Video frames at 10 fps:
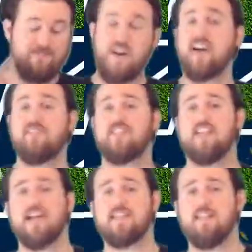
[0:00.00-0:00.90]
5
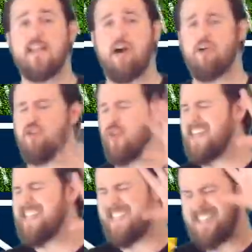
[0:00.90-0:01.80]
sacks allowed.
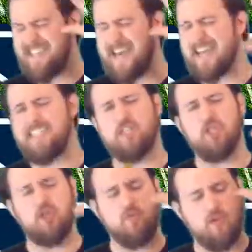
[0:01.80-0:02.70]
Granted, Dak did
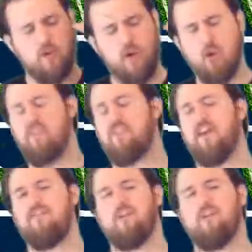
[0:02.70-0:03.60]
you no
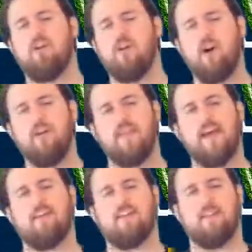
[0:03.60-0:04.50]
favor on
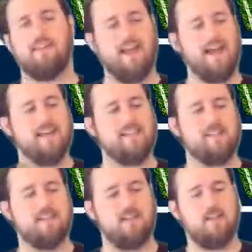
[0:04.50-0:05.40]
that
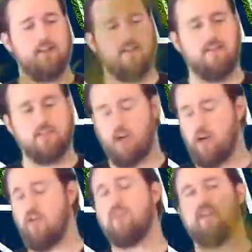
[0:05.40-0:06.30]
last
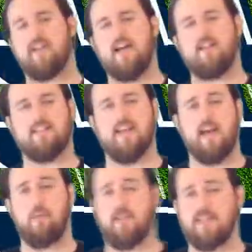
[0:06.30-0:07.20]
turnover Dallas
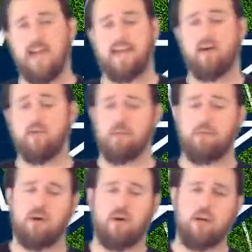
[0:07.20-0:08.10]
had. When Dak held the
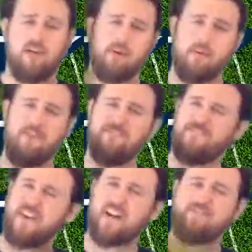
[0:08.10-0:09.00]
ball for about
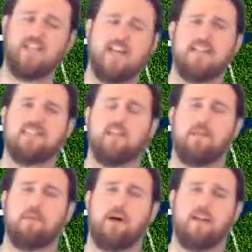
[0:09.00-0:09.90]
5 seconds in
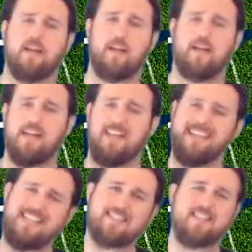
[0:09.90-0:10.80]
the pocket,
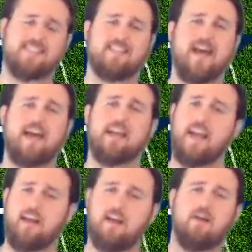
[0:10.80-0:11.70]
eats a sack,
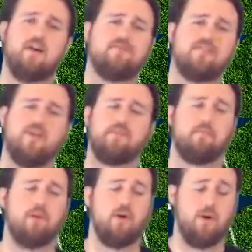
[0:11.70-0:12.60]
and coughs up the
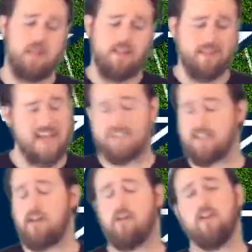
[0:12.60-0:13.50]
ball. That's
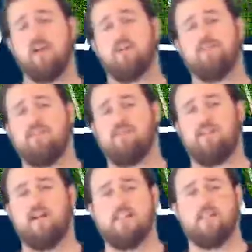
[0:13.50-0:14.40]
not on the offensive
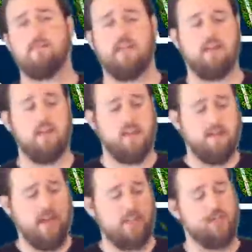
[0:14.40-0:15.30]
line to me.
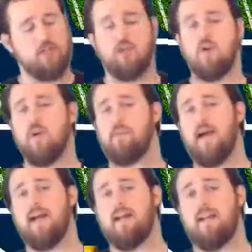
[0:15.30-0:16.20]
That's just your
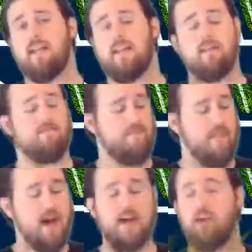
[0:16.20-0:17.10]
quarterback
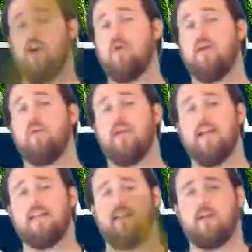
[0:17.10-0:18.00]
not knowing when
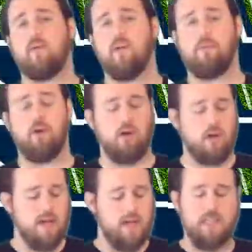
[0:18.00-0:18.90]
he has to get rid of the
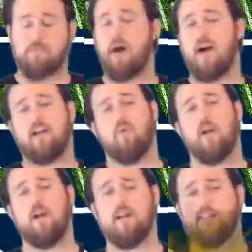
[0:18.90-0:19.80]
ball. His pocket
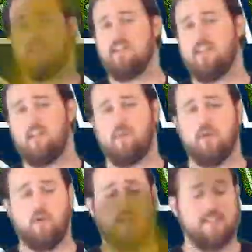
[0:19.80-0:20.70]
awareness has clearly
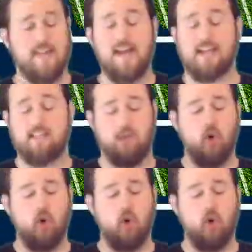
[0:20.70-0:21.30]
regressed. Dak as a